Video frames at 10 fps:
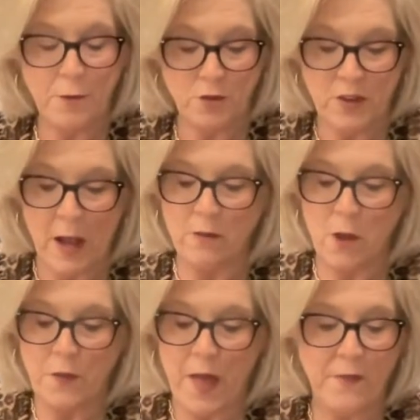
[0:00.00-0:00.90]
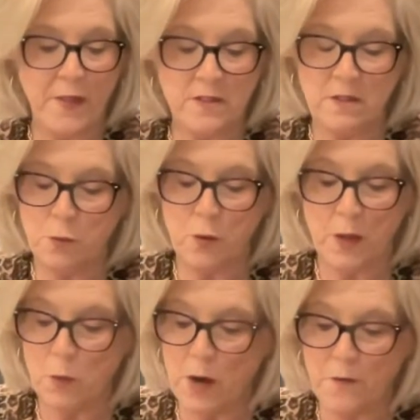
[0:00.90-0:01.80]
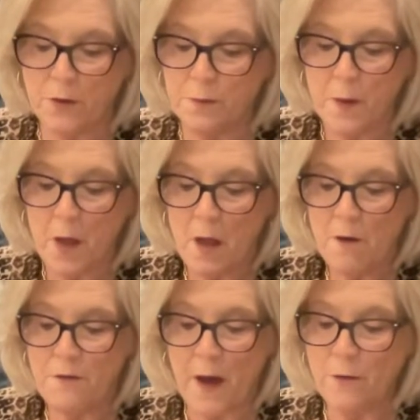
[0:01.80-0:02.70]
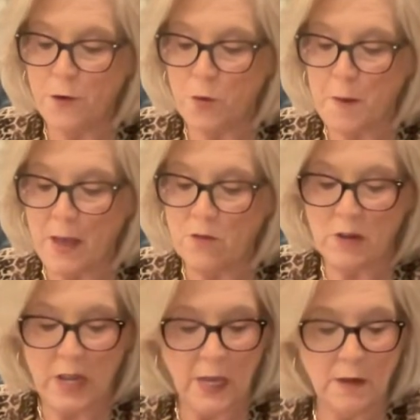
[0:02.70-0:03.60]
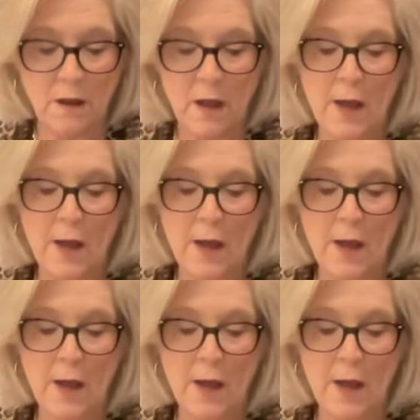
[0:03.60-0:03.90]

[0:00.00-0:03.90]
You'll download that. That's in whatever file format you need.